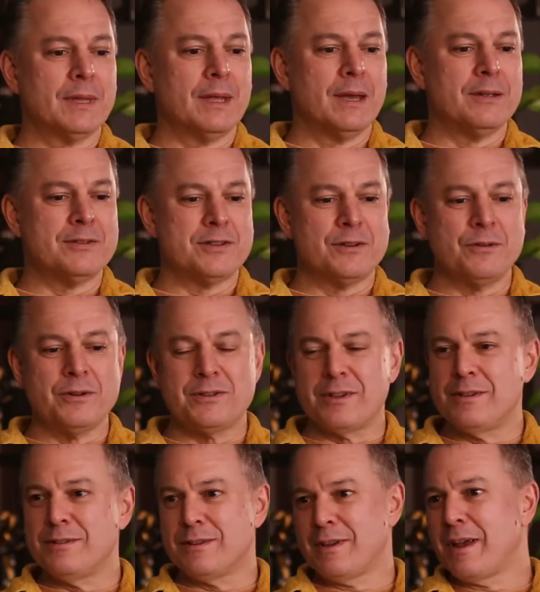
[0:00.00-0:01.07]
as serious
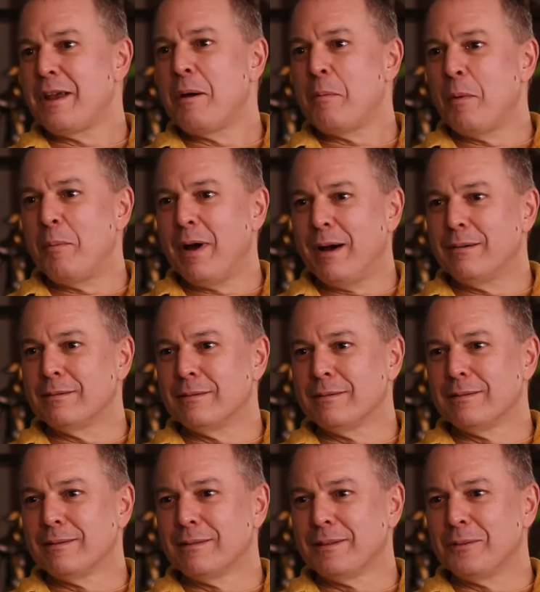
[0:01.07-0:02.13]
as I am about
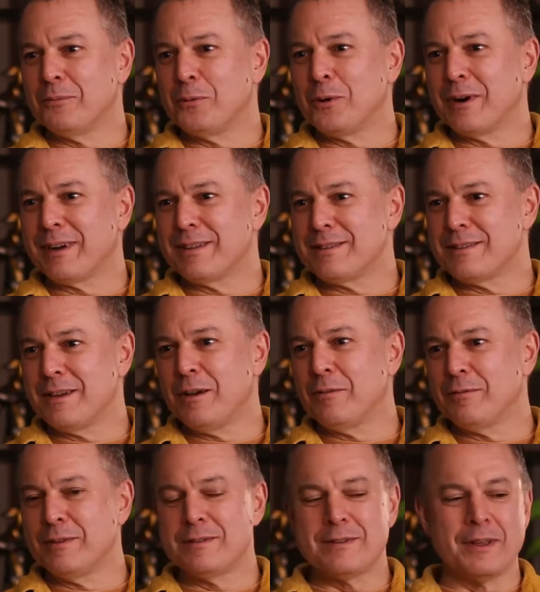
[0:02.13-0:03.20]
the work
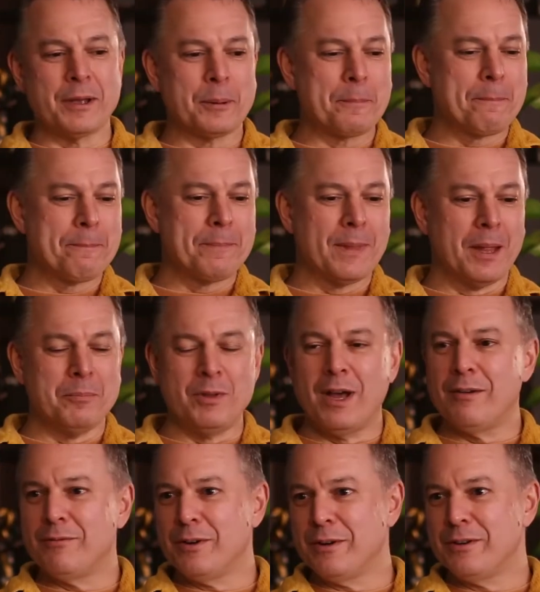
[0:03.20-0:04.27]
itself, it's like I'm
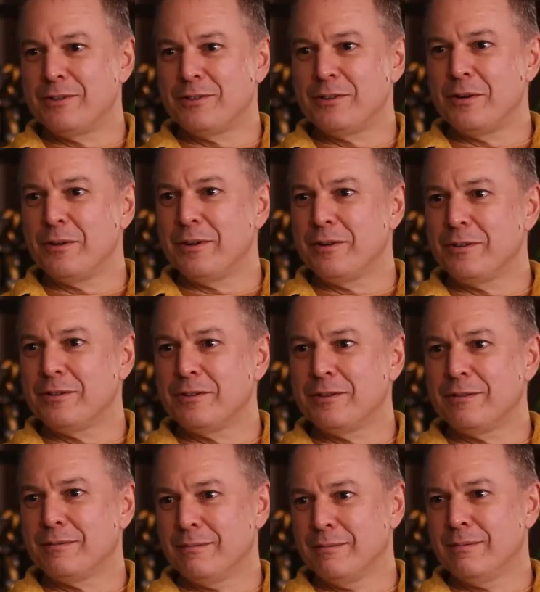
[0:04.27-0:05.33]
not very
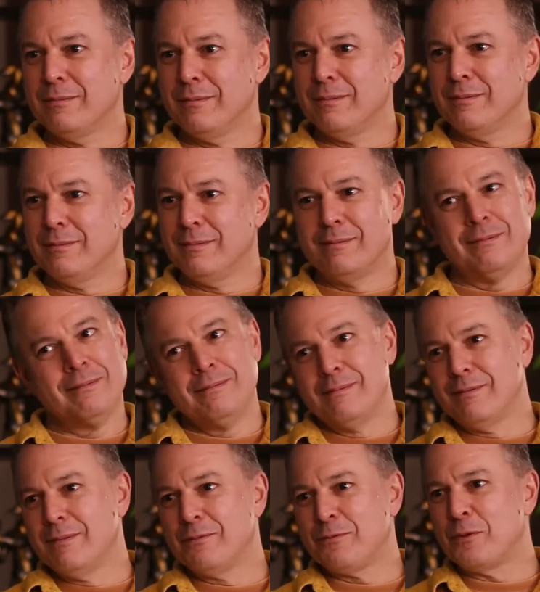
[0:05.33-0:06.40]
serious
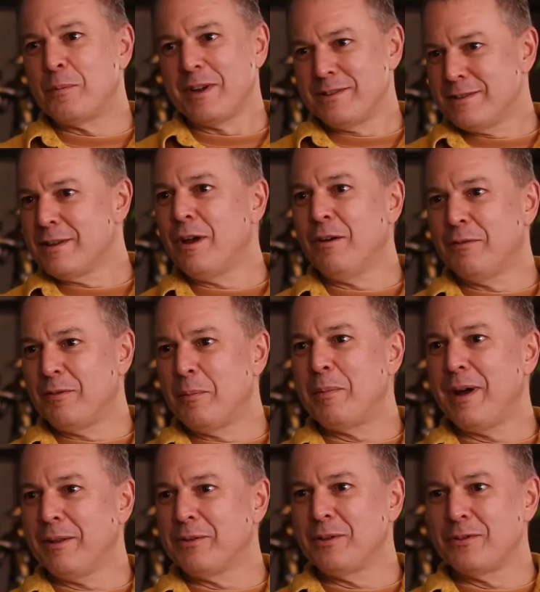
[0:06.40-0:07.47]
for myself
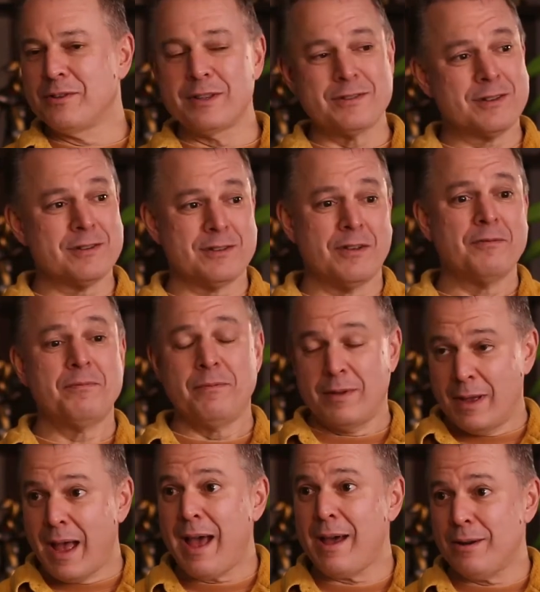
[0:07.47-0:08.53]
about those things, because I've
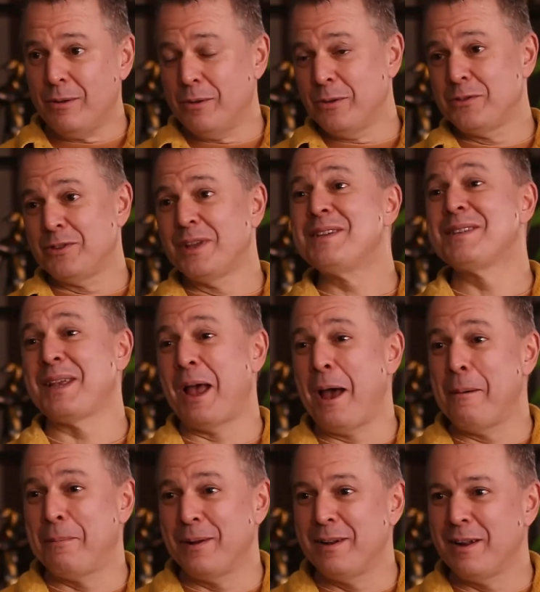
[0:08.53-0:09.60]
had all those things
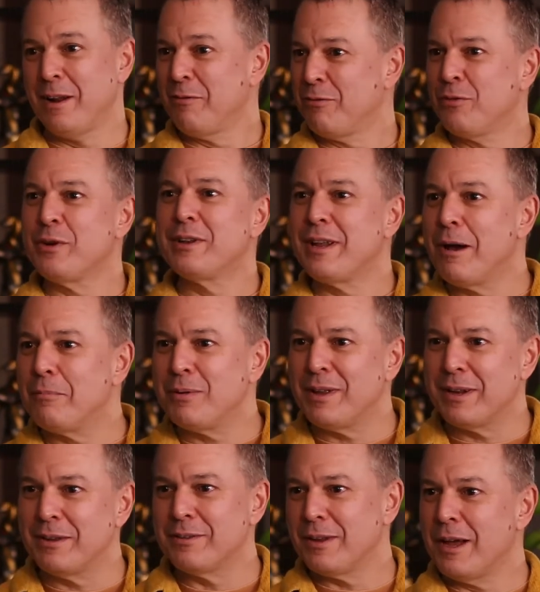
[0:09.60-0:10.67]
happen and I've freaked out
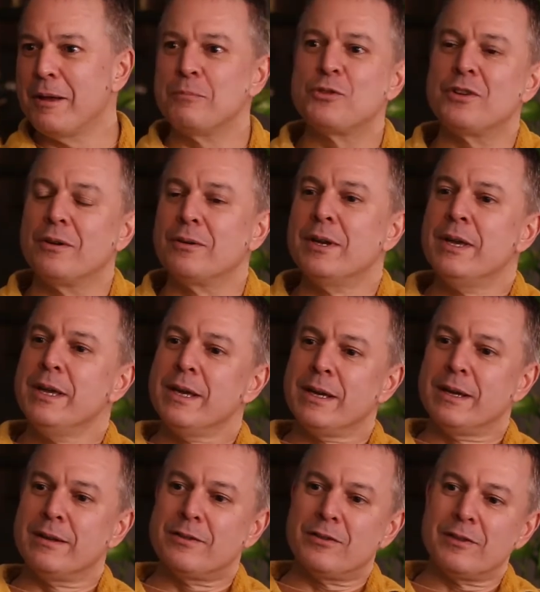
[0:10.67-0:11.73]
plenty of times. So
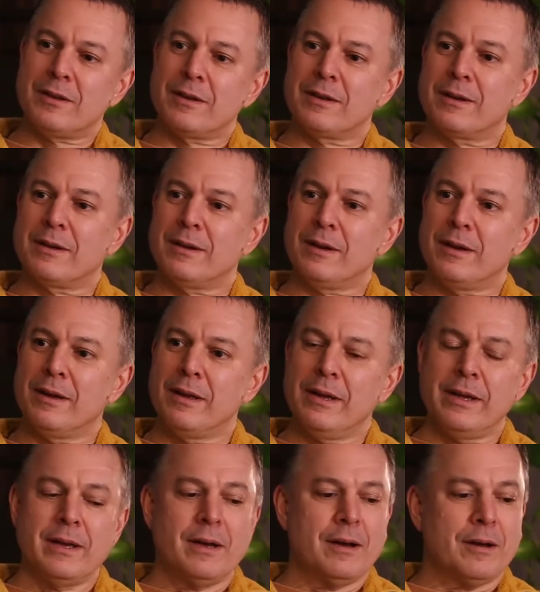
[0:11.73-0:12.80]
it's like, it's
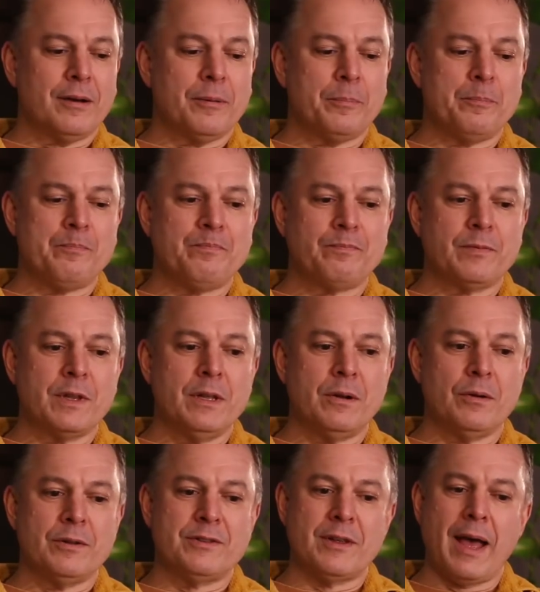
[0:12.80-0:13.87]

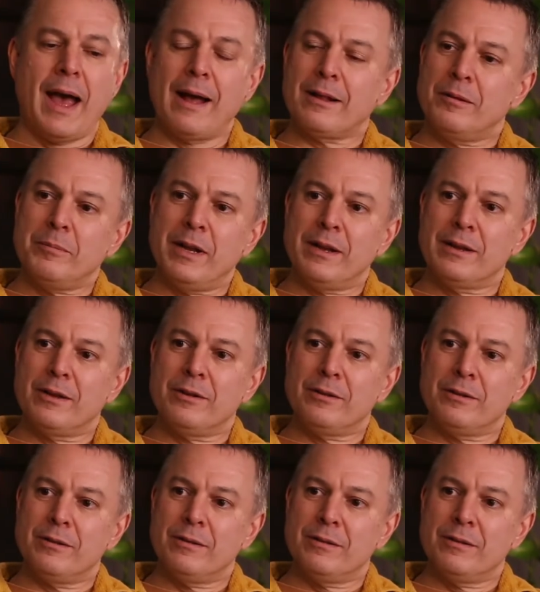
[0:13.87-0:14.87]
acclimating it